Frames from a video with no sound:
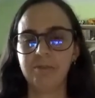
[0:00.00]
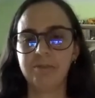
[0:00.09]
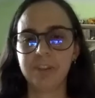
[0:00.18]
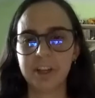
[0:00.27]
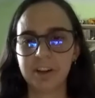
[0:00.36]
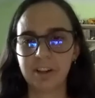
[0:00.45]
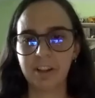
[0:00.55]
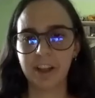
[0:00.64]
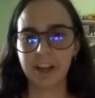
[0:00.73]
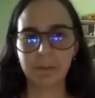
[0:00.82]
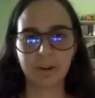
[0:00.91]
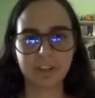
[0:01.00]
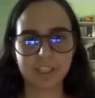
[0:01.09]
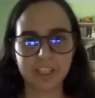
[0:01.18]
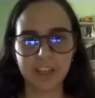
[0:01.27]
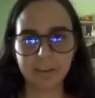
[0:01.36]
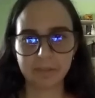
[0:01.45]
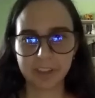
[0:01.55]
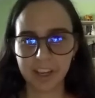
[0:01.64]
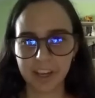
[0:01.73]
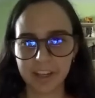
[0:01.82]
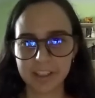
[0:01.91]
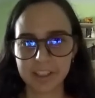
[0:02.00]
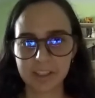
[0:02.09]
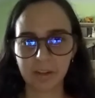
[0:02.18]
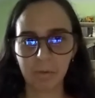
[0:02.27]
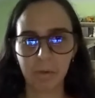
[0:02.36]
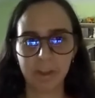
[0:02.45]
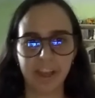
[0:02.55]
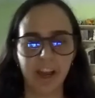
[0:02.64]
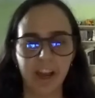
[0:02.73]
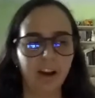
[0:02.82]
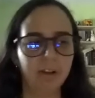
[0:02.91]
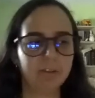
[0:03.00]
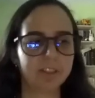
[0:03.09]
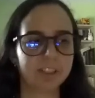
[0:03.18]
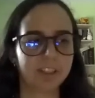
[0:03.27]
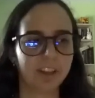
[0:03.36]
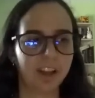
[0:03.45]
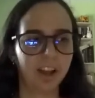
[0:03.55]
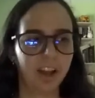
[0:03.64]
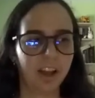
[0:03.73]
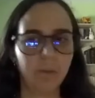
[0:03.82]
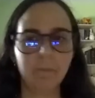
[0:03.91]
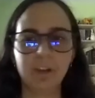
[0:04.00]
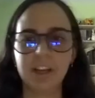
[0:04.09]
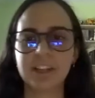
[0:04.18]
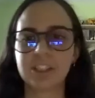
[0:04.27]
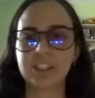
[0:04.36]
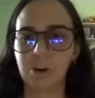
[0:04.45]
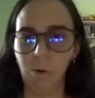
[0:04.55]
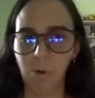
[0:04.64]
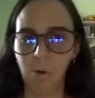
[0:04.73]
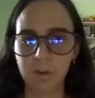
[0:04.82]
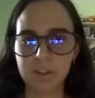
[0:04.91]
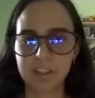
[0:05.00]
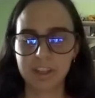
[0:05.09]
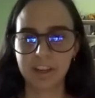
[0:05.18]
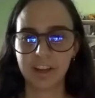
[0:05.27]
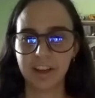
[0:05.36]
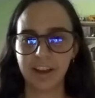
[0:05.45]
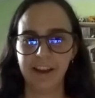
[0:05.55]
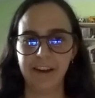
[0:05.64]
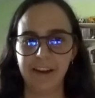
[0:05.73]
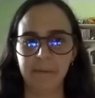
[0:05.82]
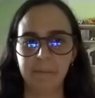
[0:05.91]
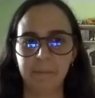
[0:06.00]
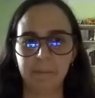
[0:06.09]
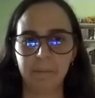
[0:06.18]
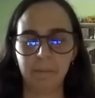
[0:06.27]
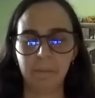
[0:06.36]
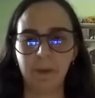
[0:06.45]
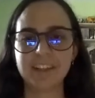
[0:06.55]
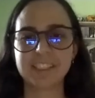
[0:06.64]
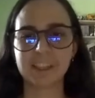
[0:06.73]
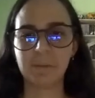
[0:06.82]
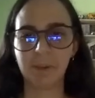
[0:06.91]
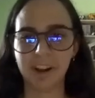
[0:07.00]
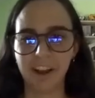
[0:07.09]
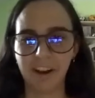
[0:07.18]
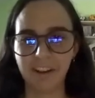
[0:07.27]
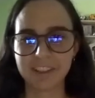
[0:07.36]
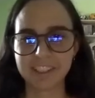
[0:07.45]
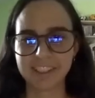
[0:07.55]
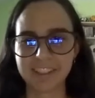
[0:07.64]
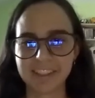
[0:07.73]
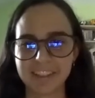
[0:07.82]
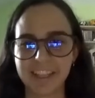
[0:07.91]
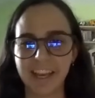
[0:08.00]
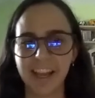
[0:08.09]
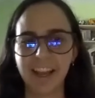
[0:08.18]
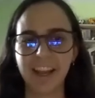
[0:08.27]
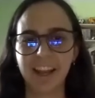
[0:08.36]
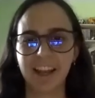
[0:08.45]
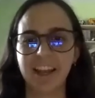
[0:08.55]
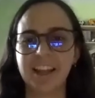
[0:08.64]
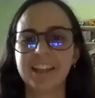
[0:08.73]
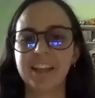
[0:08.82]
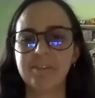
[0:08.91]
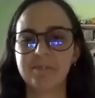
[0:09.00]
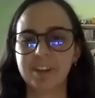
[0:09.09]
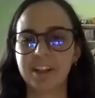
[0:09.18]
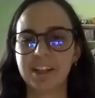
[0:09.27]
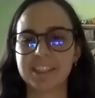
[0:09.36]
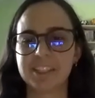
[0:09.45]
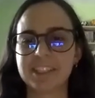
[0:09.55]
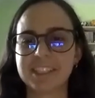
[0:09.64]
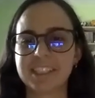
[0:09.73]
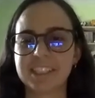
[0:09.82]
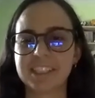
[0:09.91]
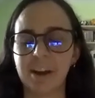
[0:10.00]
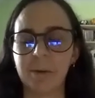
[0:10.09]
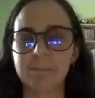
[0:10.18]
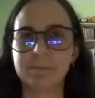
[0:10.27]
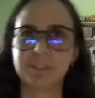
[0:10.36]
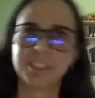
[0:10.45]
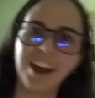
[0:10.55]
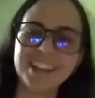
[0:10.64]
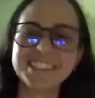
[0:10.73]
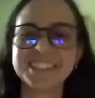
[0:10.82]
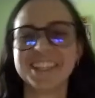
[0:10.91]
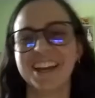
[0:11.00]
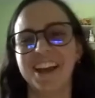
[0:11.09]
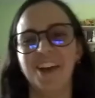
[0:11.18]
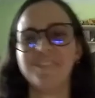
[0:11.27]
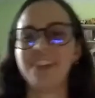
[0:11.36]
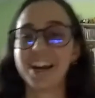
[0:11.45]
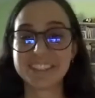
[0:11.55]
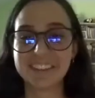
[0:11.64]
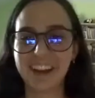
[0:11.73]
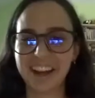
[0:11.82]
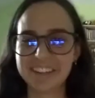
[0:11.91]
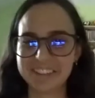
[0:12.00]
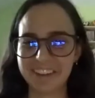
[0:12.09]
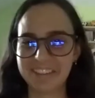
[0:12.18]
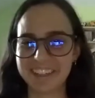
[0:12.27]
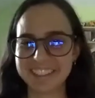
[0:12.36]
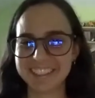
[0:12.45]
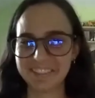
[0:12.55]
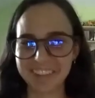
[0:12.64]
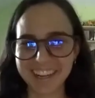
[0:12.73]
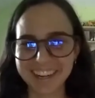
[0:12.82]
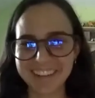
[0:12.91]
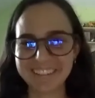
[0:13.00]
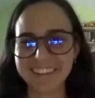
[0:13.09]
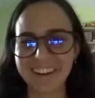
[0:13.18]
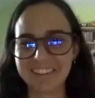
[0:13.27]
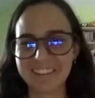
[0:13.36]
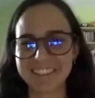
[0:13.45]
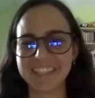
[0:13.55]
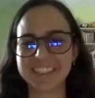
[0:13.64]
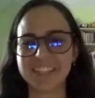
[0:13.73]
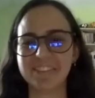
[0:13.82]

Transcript: feel and perceive things without being told by someone else. They feel it. So this is ties back to kind of what I mentioned at the beginning of the conversation